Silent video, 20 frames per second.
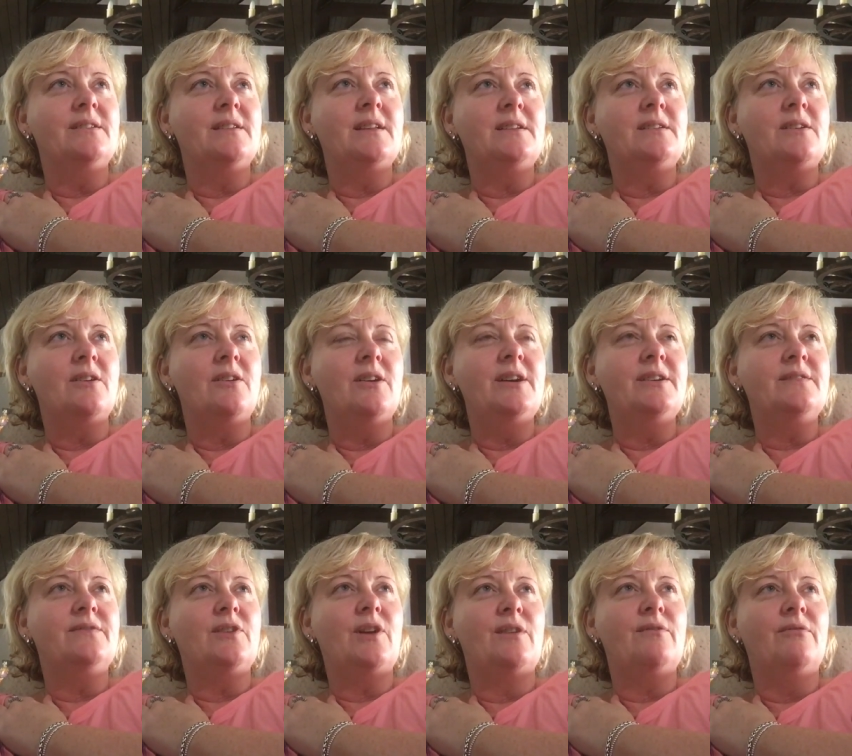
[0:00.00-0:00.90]
they kind
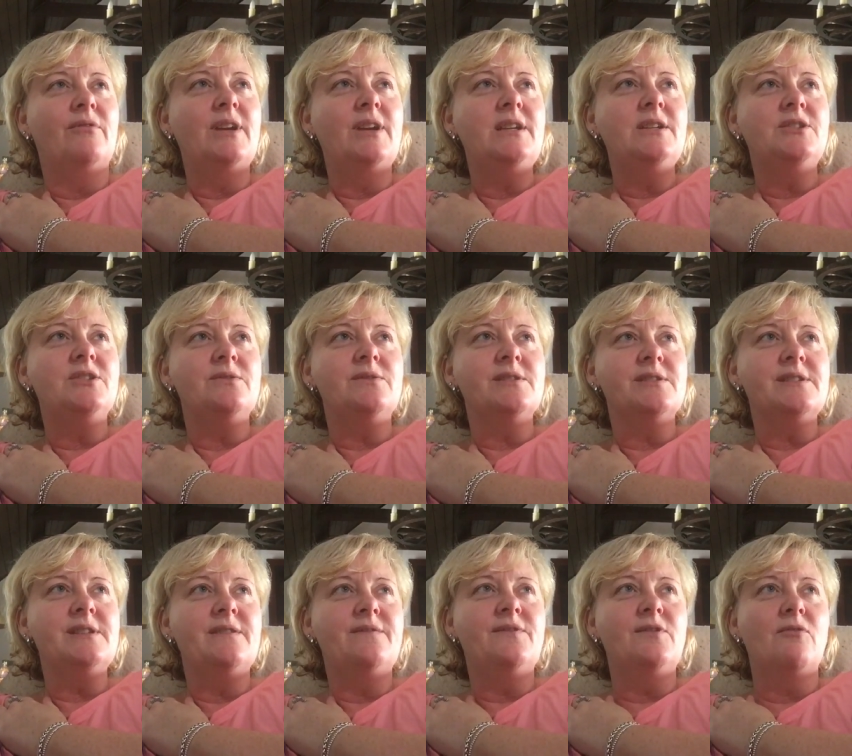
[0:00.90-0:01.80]
of like read you to
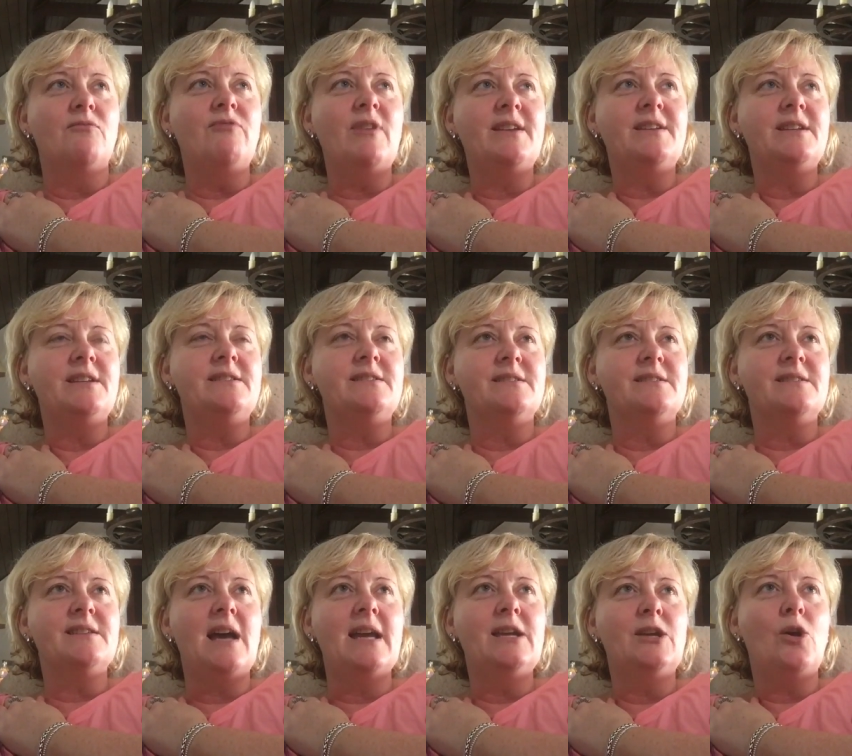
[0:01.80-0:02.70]
see if you're ready to
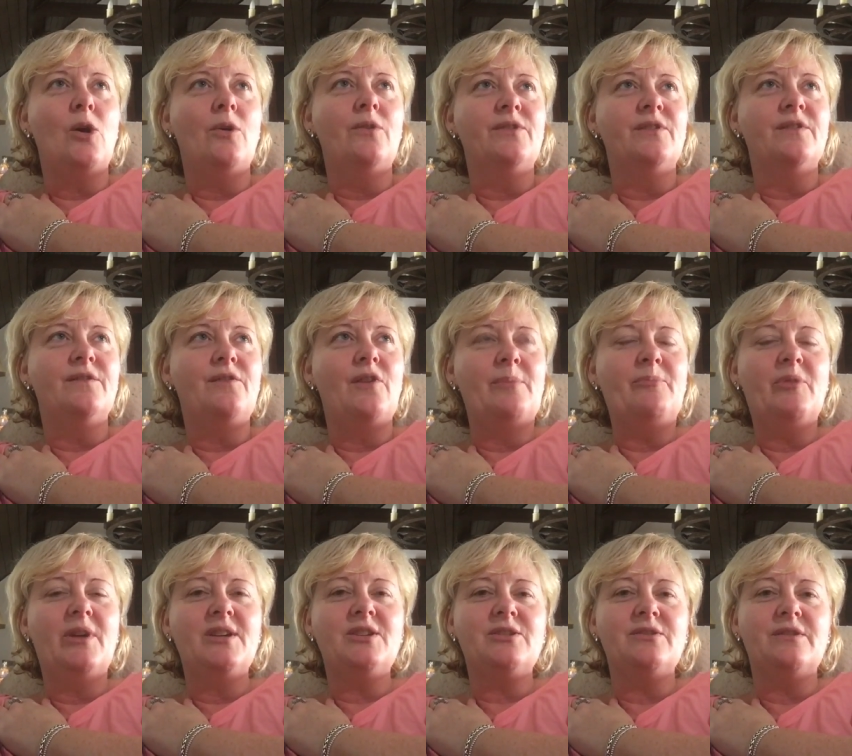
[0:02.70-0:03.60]
take on the
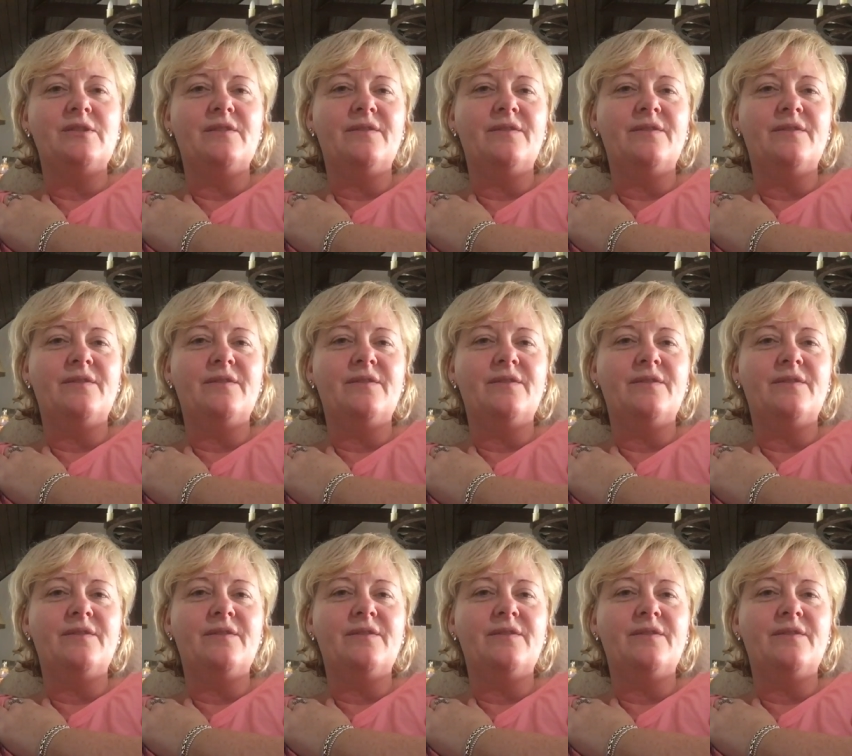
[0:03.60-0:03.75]
vibration,